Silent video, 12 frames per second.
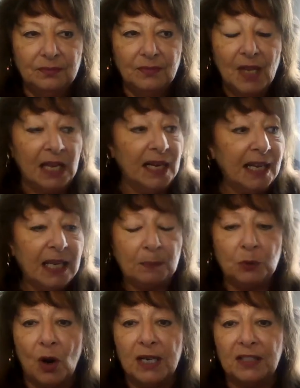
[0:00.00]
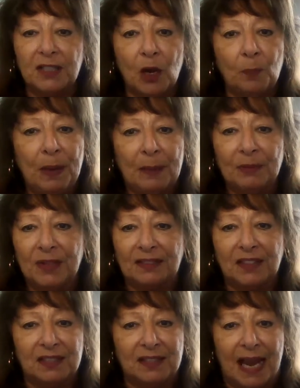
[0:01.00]
And I kept trying to tell people that
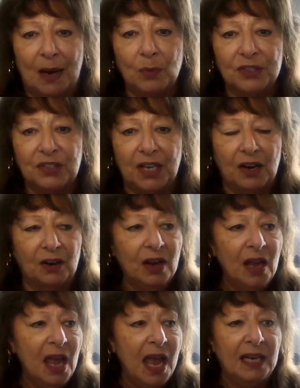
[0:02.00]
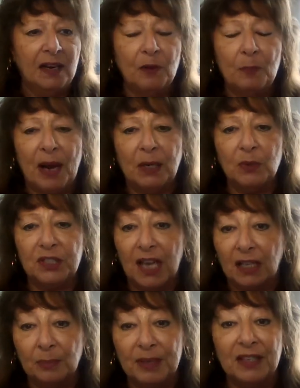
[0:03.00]
this sound was here, and everybody was
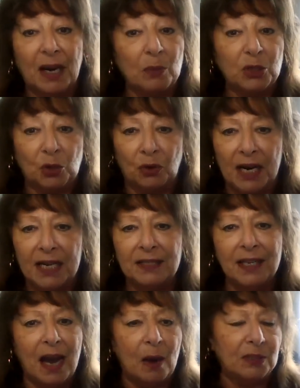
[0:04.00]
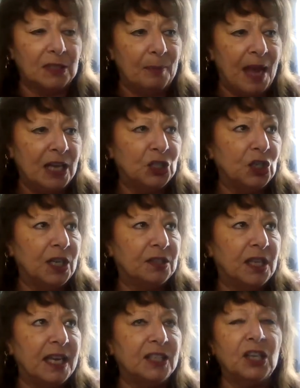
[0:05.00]
telling me that I was crazy, I was imagining
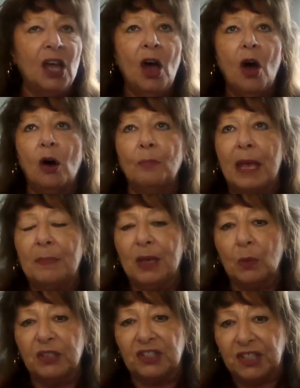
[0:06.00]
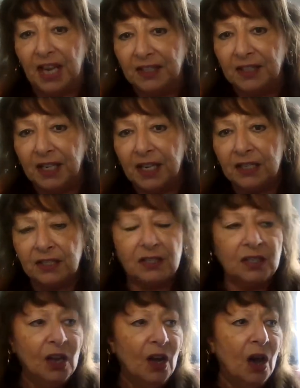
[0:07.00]
things, or maybe it was
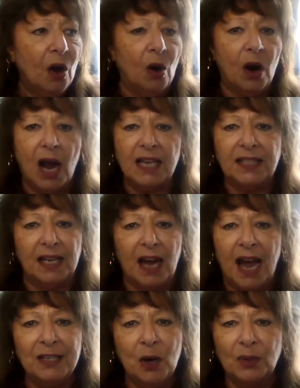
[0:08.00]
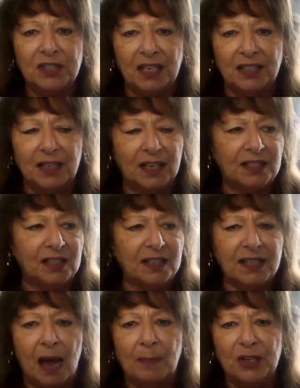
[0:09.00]
tinnitus, or I said, I know what tinnitus is,
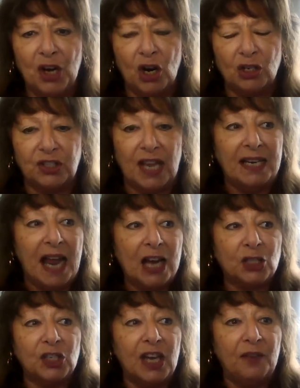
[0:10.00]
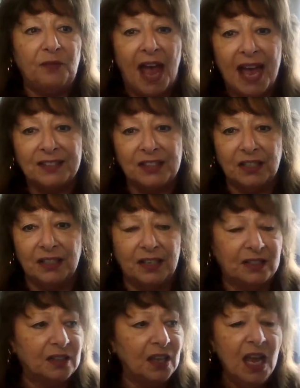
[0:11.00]
I'm a nurse, and actually I've had
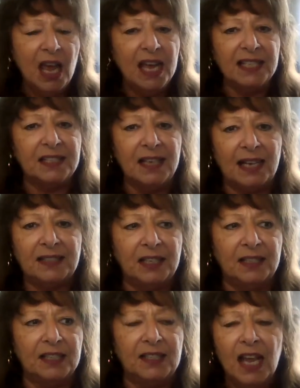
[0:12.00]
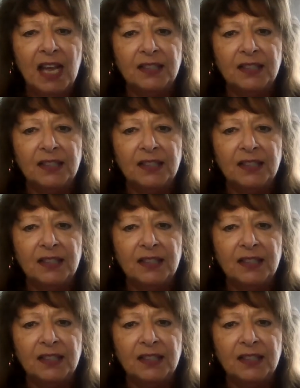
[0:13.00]
tinnitus. It's not tinnitus.